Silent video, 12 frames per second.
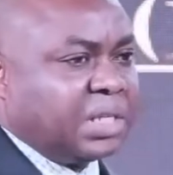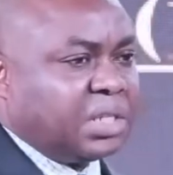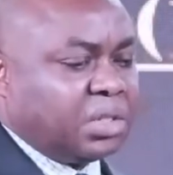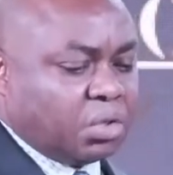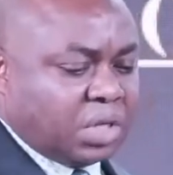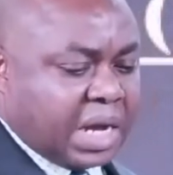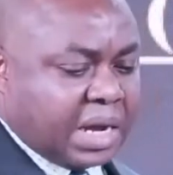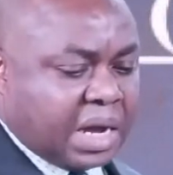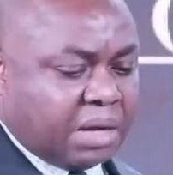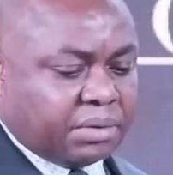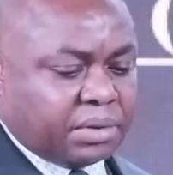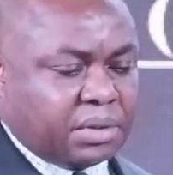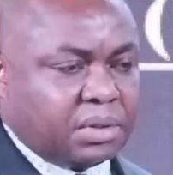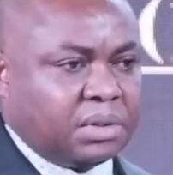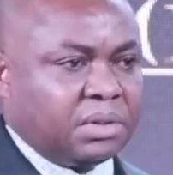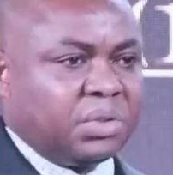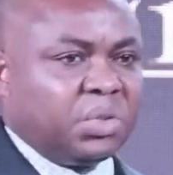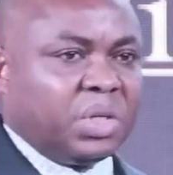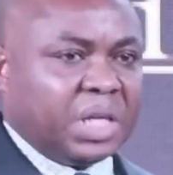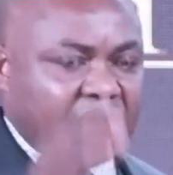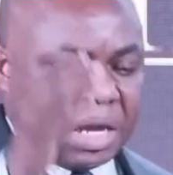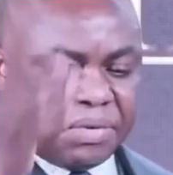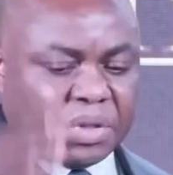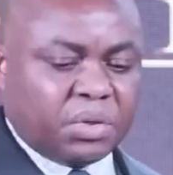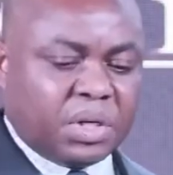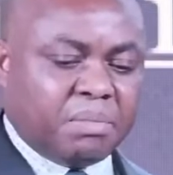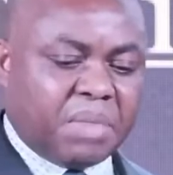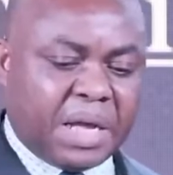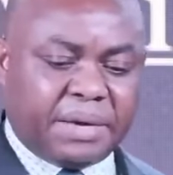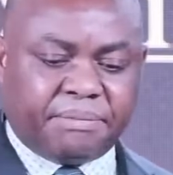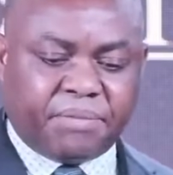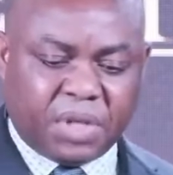into the account. So they gave it to the man.